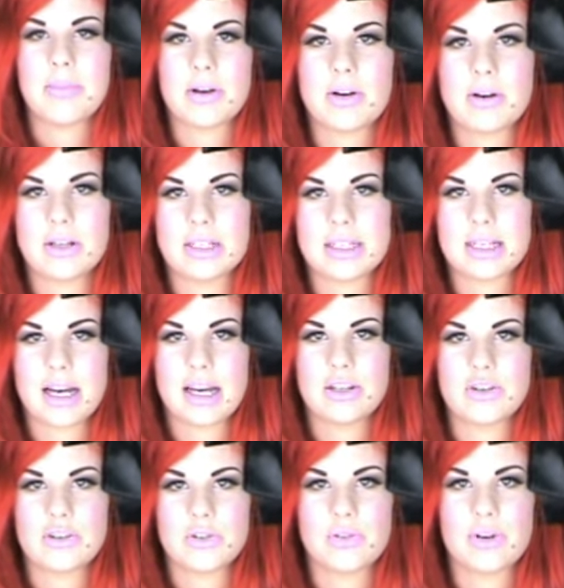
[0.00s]
because I
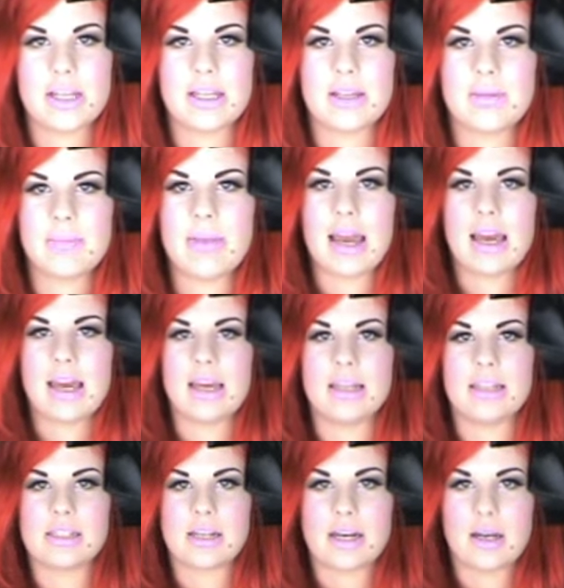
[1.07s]
do read them
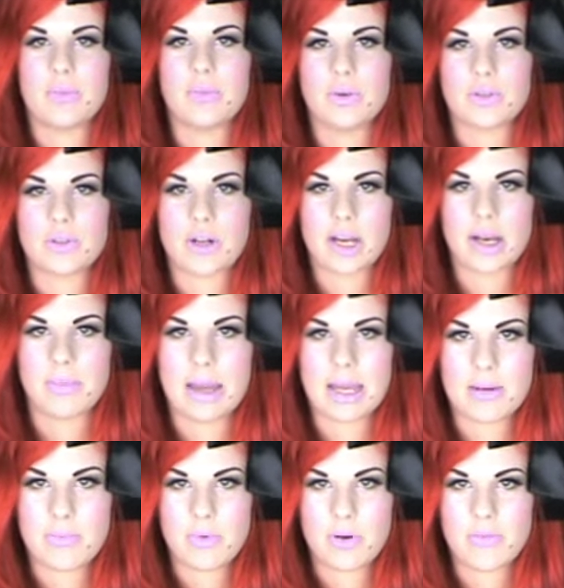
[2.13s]
and I will try to
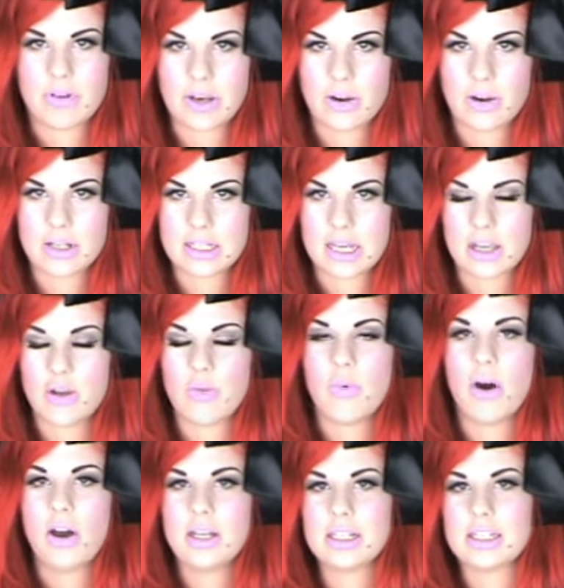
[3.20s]
make more videos that you
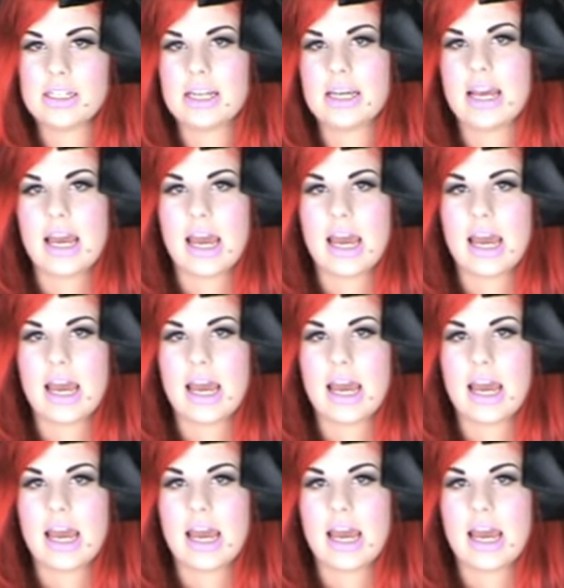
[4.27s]
want.